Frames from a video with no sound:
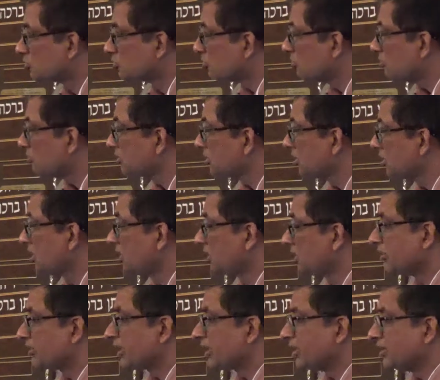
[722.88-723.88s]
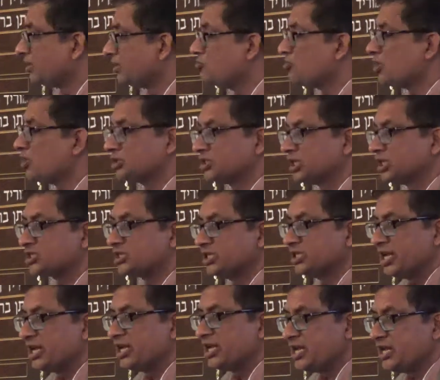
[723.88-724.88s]
growth. Okay, you are just
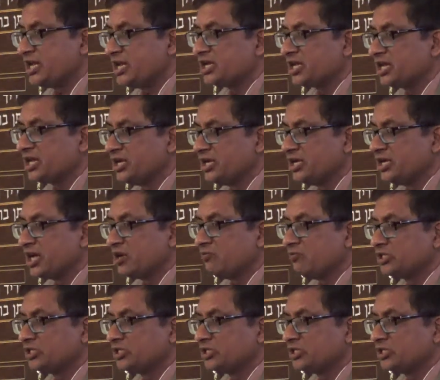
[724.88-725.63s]
alienating India,